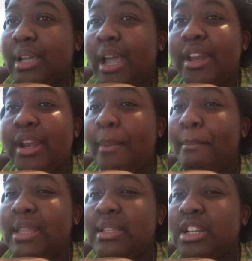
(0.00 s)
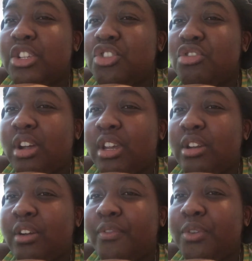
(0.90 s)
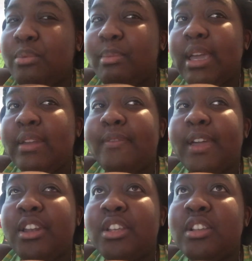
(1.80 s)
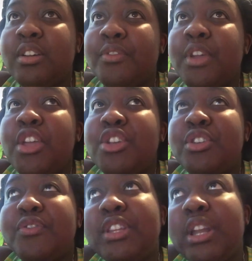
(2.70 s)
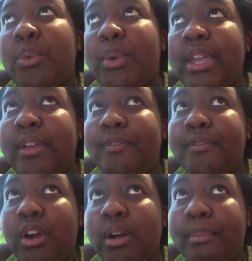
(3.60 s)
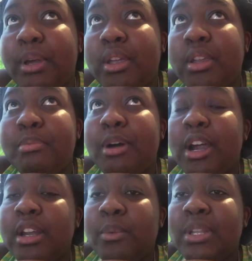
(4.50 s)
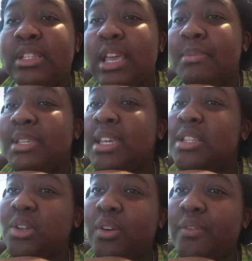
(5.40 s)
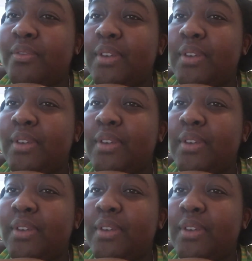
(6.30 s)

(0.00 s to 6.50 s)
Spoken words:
and you're not mentally strong enough, you might find yourself drifting away from your partner when times get tough,